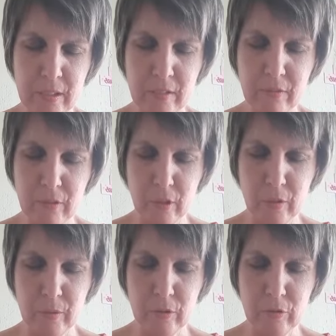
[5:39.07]
even
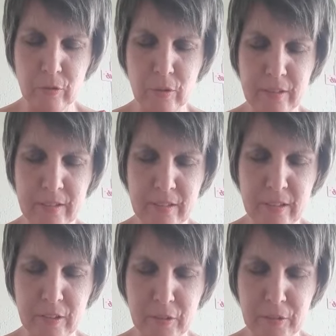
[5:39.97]
though we do not
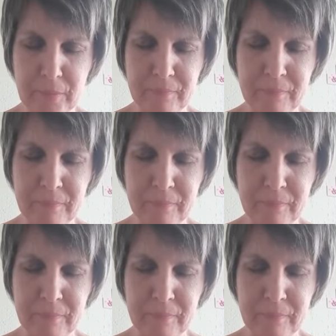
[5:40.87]
see you.